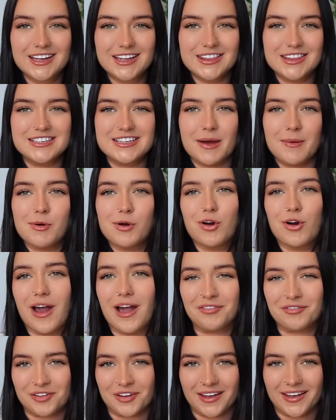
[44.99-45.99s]
the
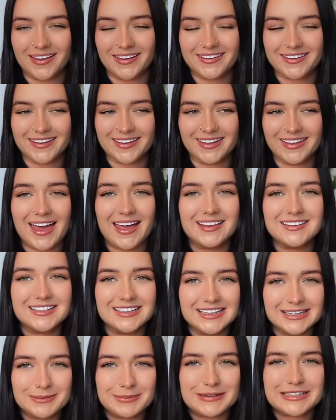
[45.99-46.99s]
demographic, adds a
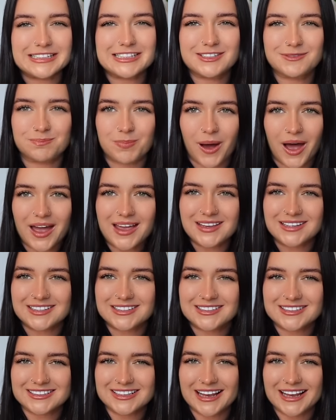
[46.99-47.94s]
little bit of spice.